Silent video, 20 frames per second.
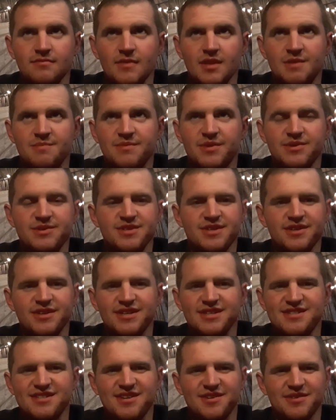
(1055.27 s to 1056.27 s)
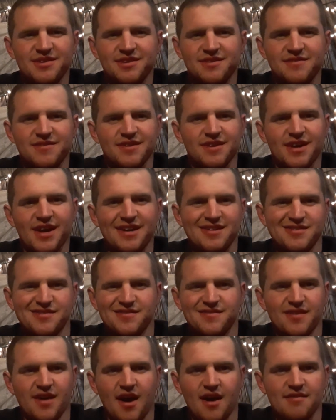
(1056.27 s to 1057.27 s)
Most cigarettes, you don't really feel it. I
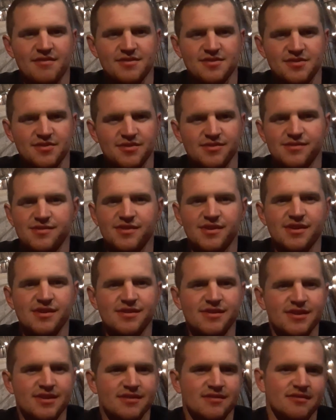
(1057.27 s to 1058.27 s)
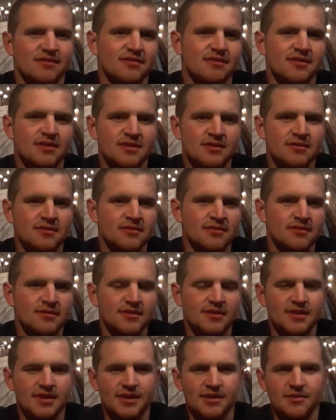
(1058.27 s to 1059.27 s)
just have a sore throat and
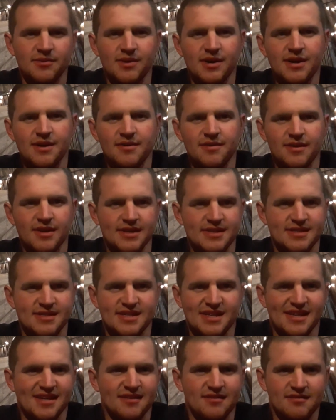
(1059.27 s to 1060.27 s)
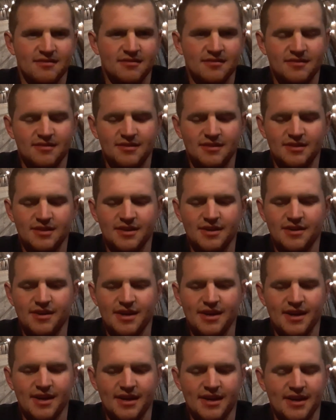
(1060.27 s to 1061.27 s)
what? I stink. You know,
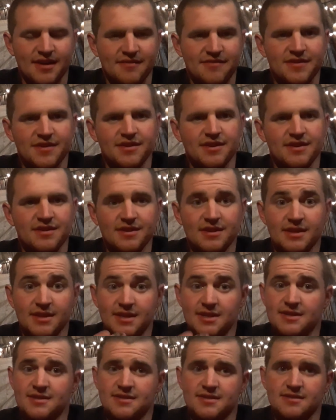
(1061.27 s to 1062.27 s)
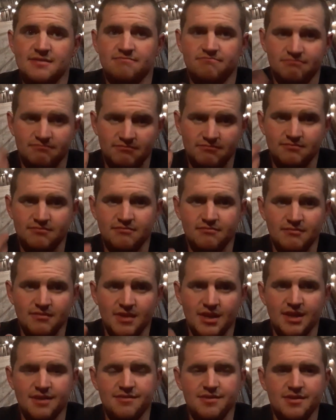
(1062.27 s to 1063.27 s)
I can't feel nothing. These
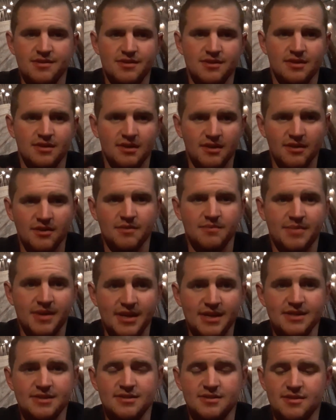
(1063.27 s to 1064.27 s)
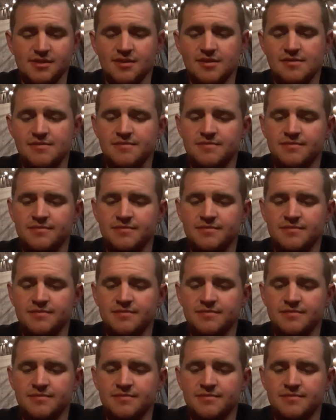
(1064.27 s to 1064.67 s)
give you a good little buzz, so.